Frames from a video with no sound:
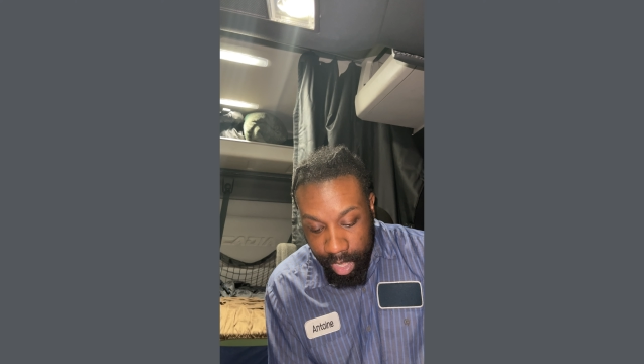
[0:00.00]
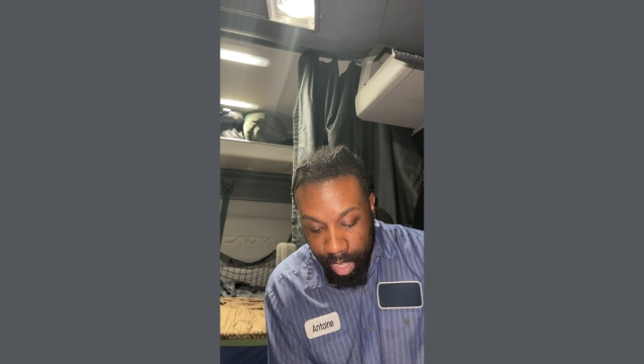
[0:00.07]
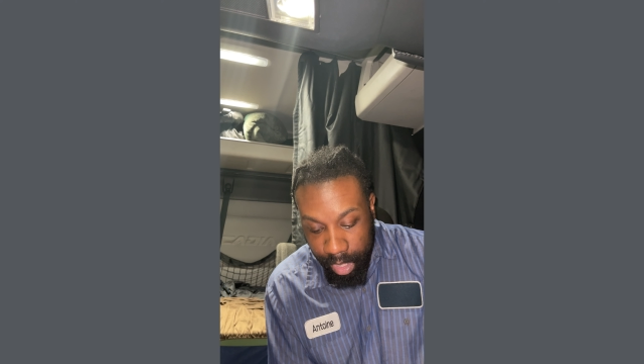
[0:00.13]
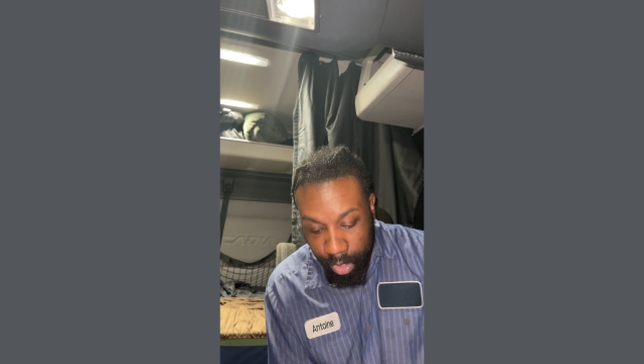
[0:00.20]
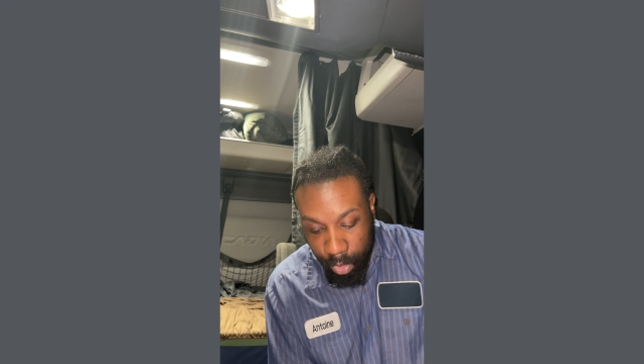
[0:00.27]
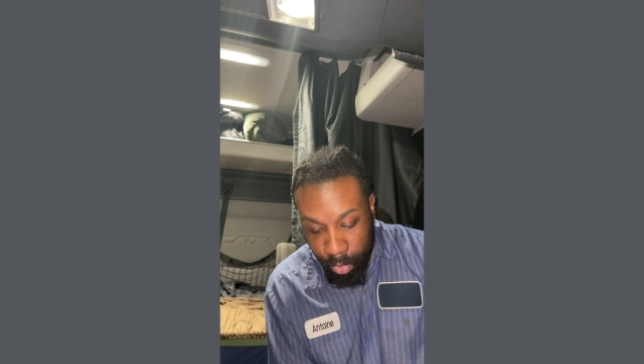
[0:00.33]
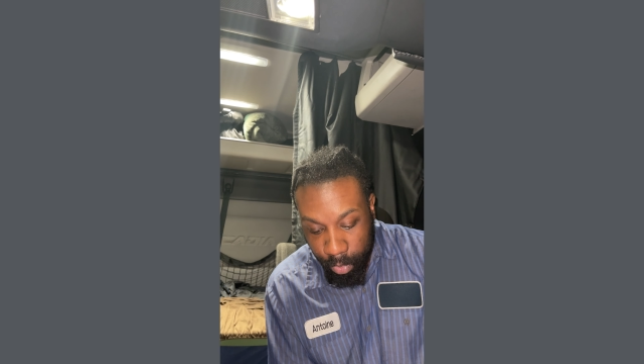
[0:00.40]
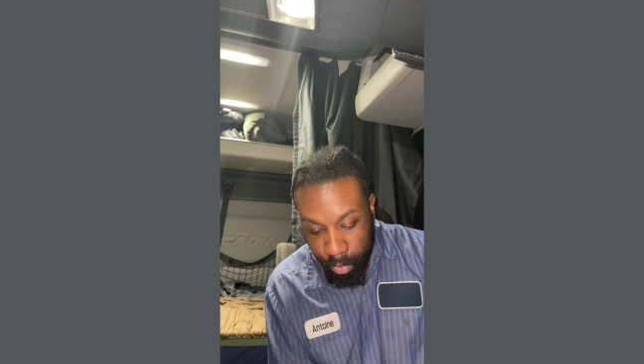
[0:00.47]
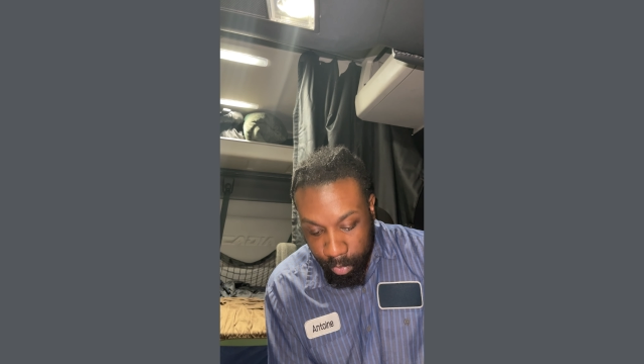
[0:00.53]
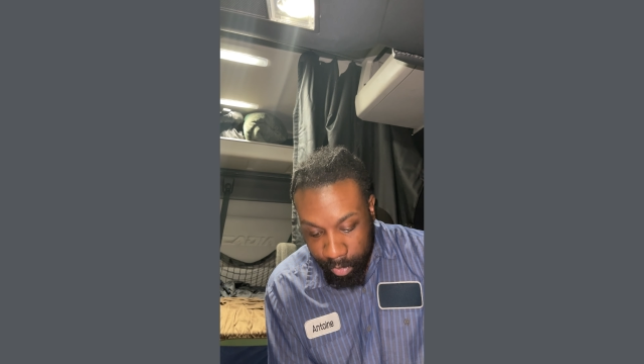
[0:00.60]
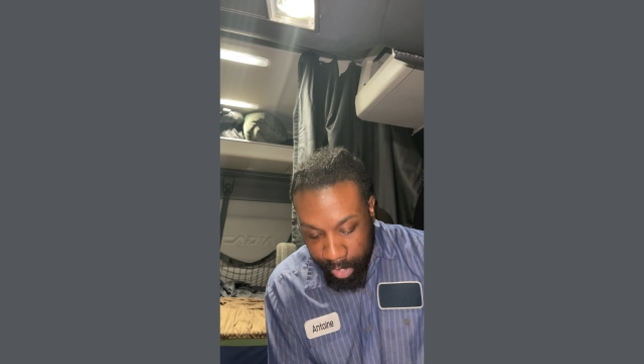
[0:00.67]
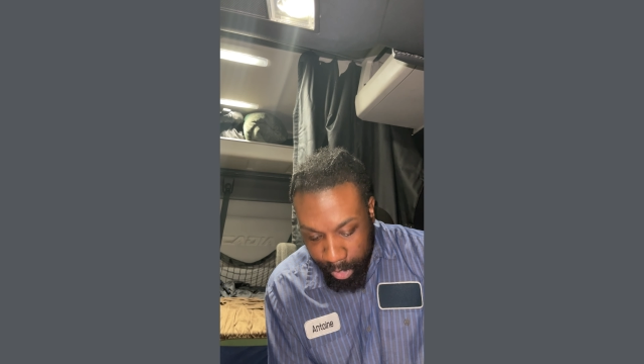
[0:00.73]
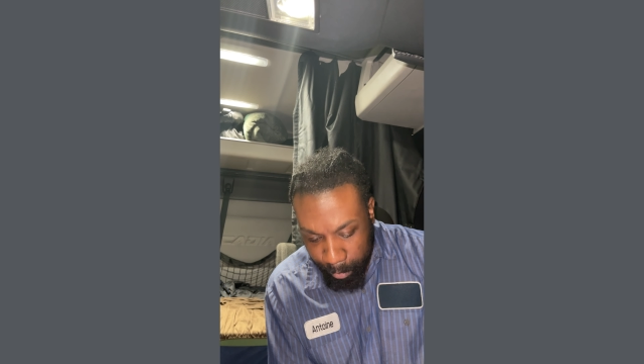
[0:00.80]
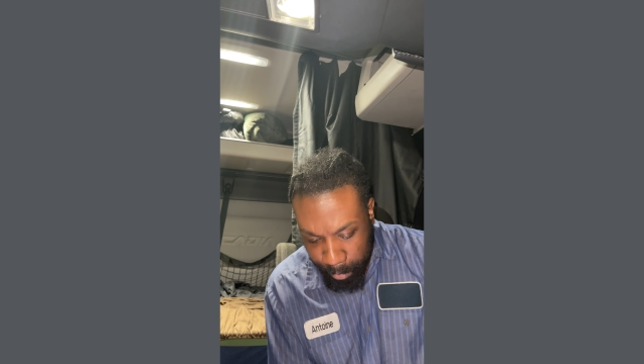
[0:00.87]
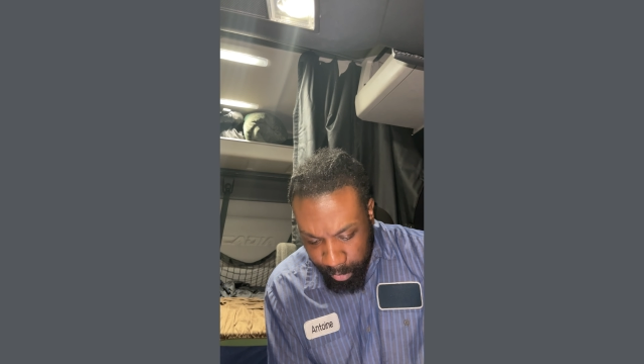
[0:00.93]
I don't
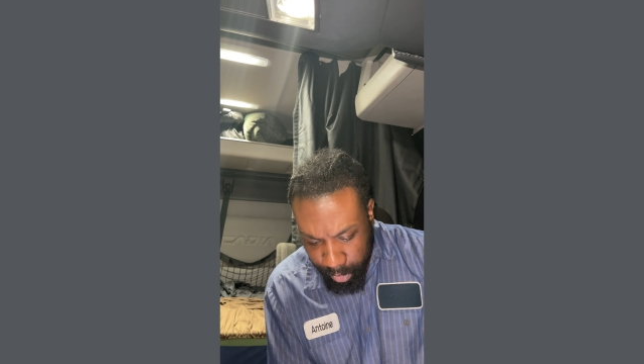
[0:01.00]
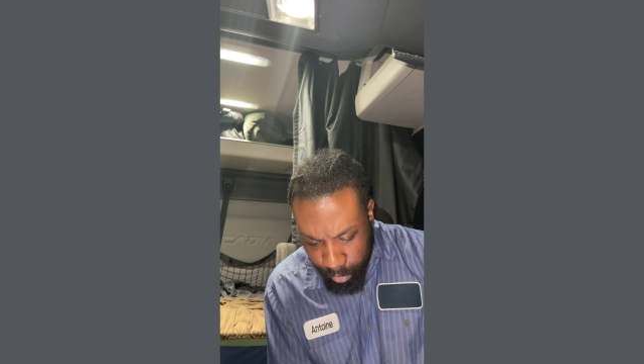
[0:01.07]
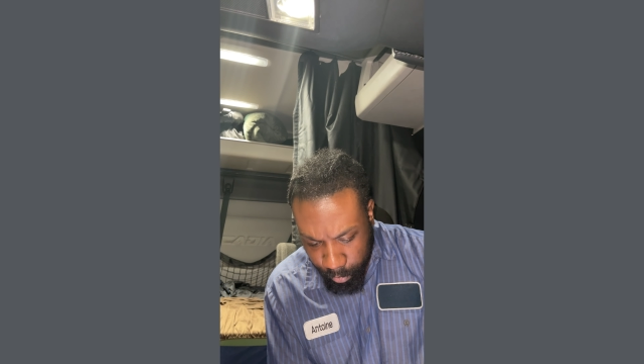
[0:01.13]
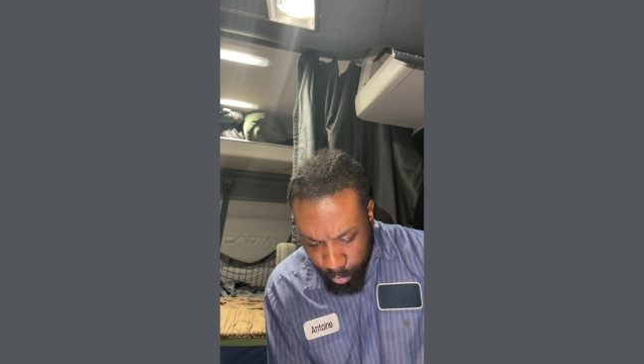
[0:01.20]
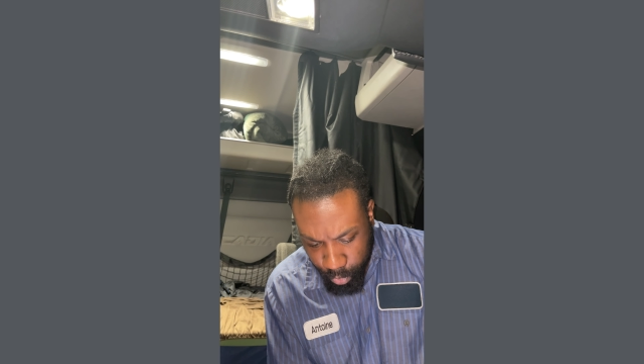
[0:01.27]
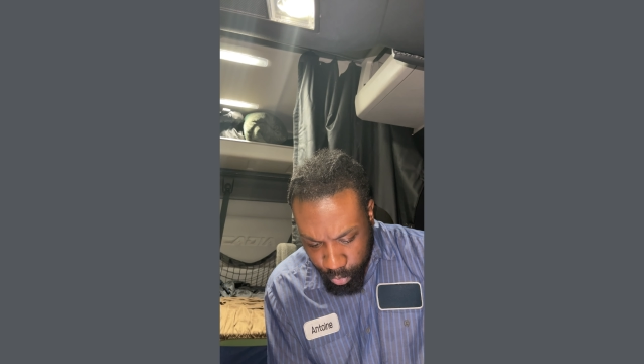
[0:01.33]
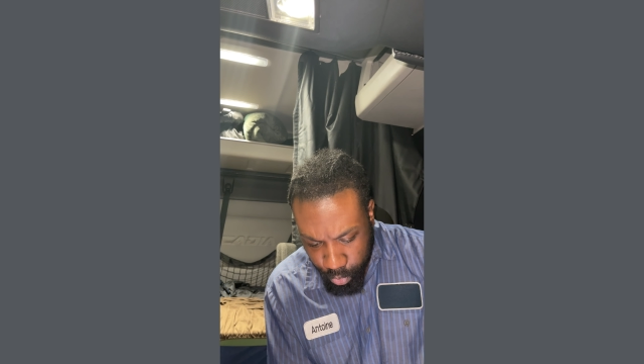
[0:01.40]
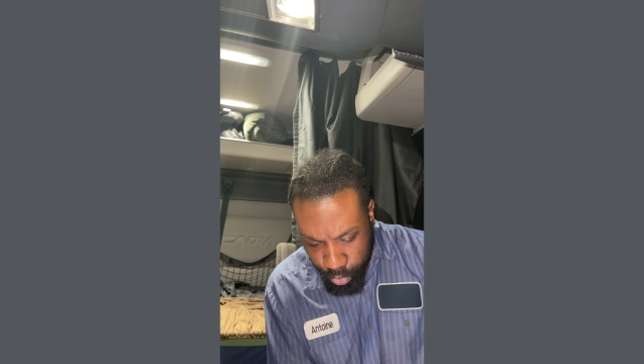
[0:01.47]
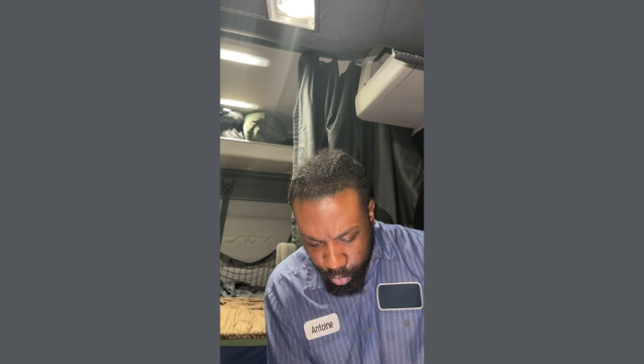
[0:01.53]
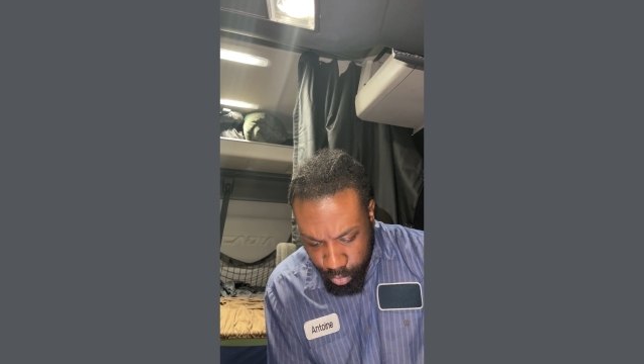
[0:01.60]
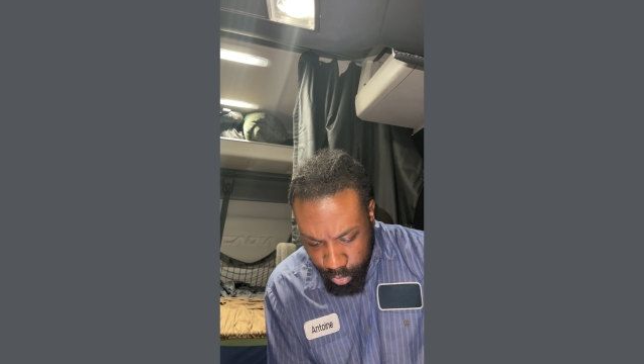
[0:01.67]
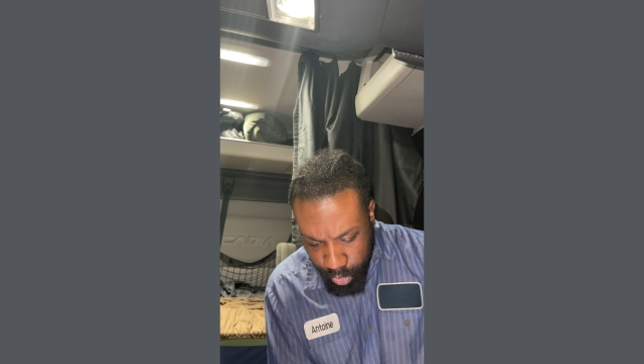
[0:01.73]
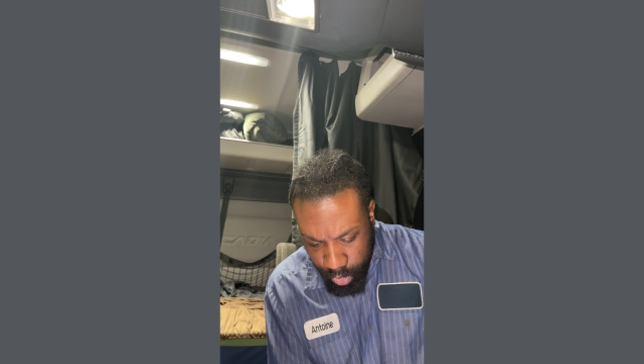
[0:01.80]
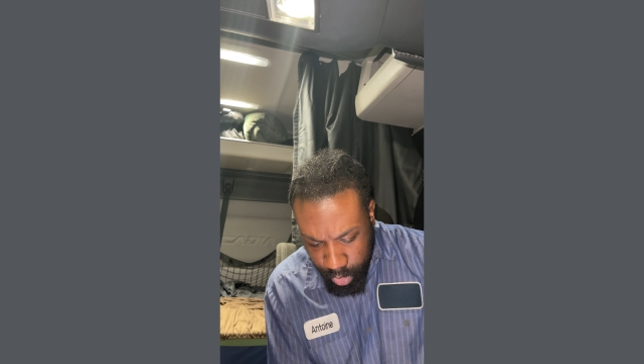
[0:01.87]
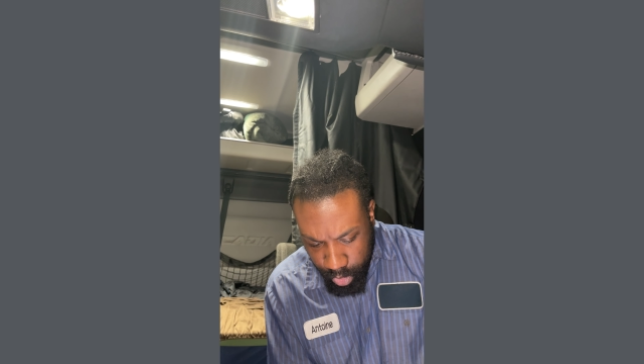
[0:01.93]
like being rude.